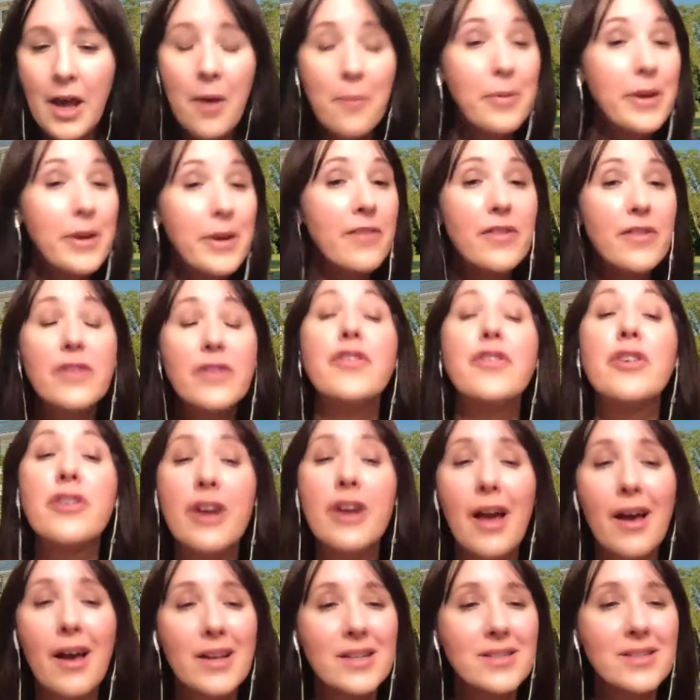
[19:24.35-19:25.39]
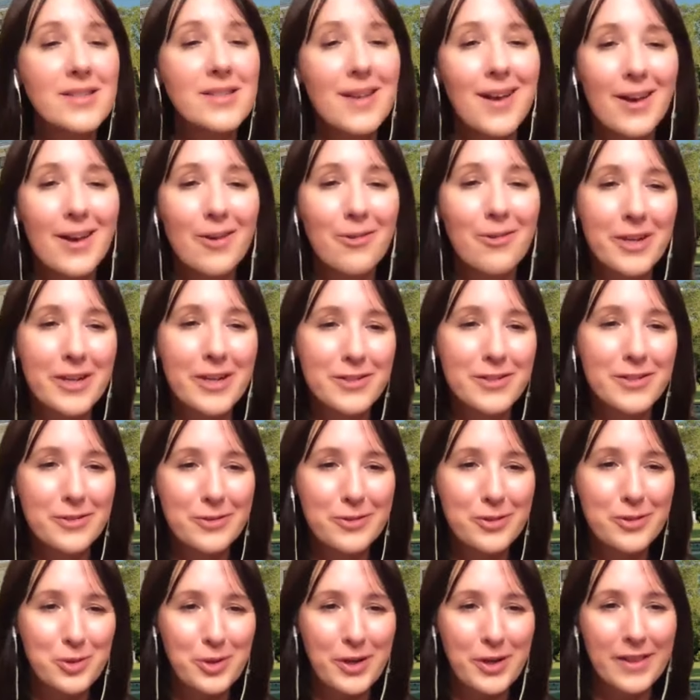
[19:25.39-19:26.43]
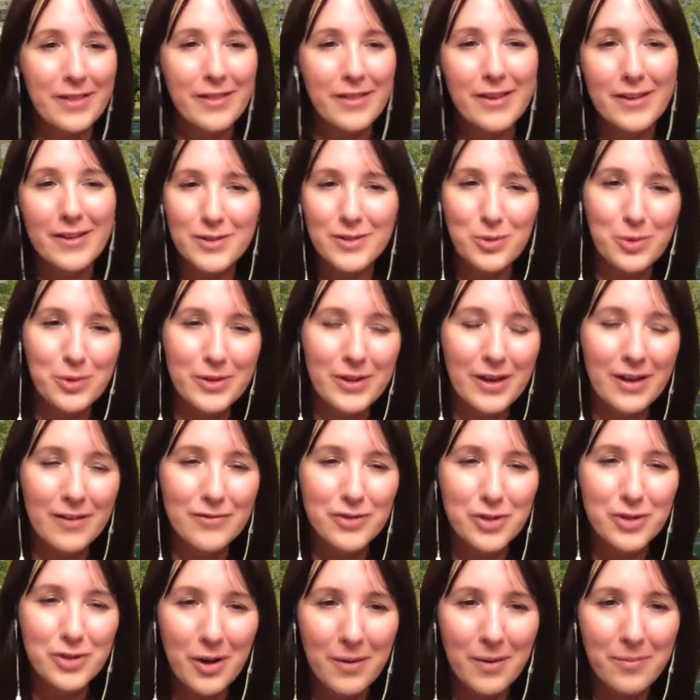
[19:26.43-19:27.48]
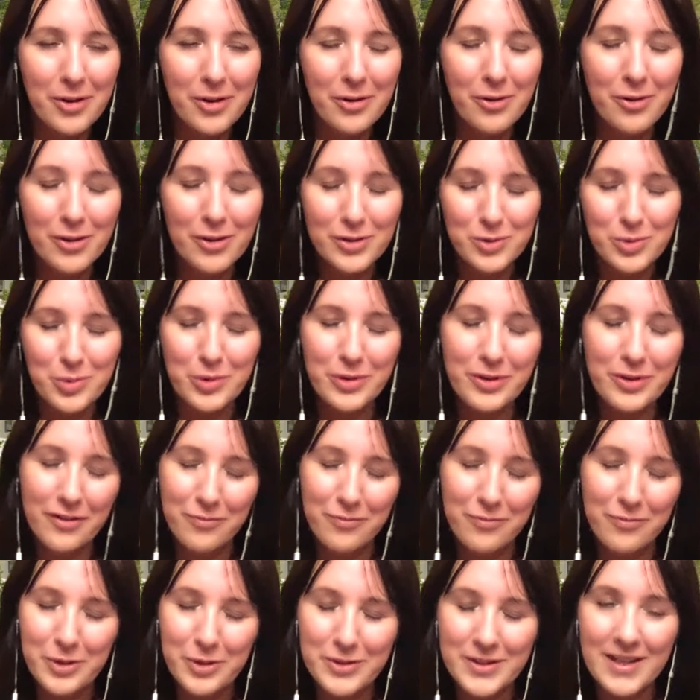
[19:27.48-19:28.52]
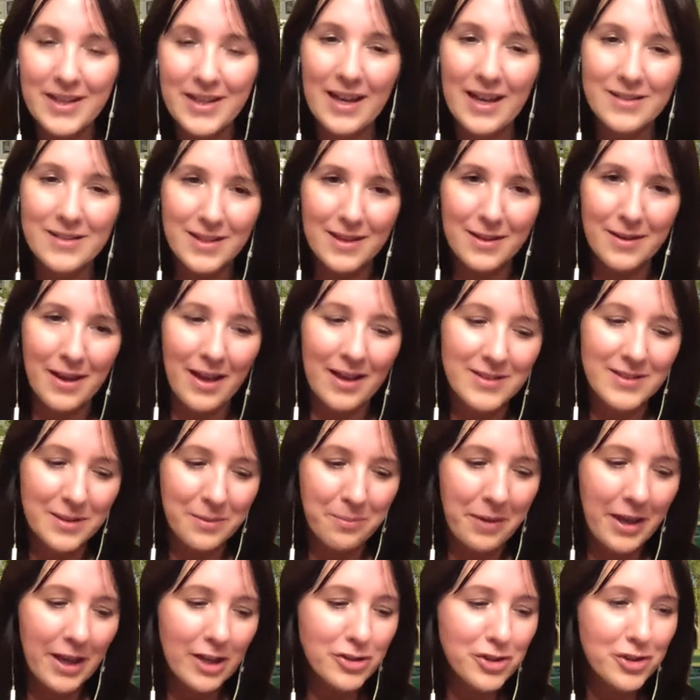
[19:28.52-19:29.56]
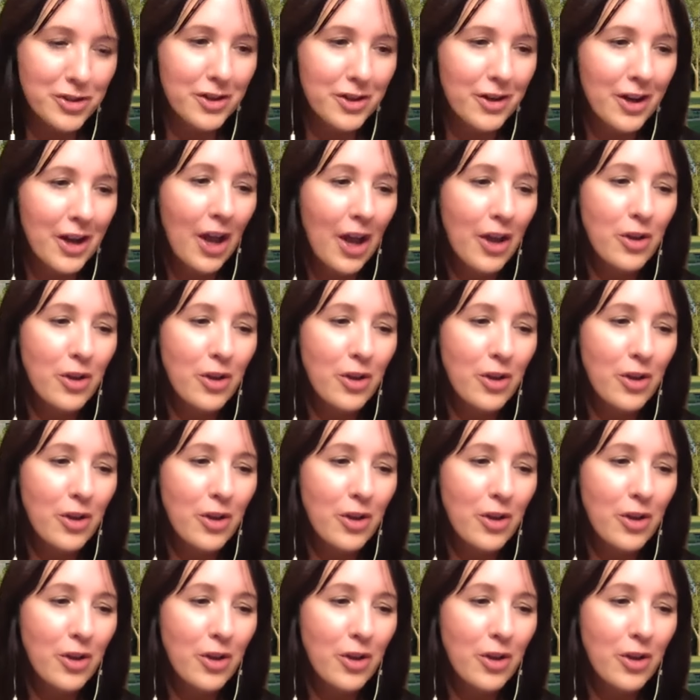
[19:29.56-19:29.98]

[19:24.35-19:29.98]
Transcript: But even if you're not uh, going to join the School of Drama or the School of Music as a, as a major,